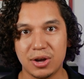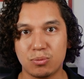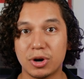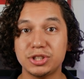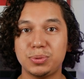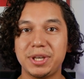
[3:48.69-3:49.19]

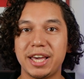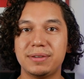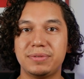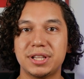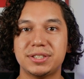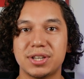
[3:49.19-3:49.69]
Once we get
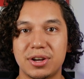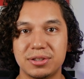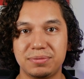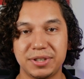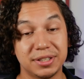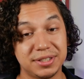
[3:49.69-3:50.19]
Vilis on the
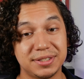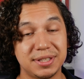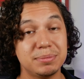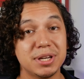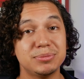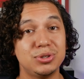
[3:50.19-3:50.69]
field, and
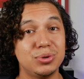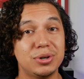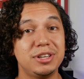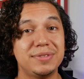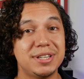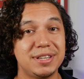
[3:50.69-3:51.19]
sometimes you don't
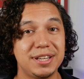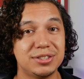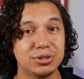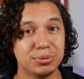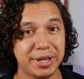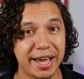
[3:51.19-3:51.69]
even need
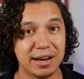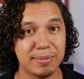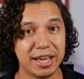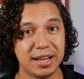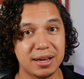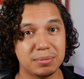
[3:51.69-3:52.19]
to
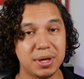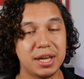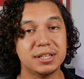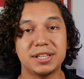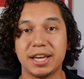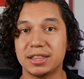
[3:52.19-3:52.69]
reanimate him
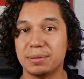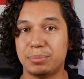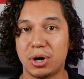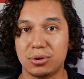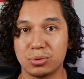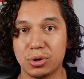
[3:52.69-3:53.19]
to get the
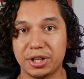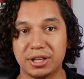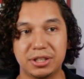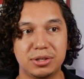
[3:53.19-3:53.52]
ball rolling,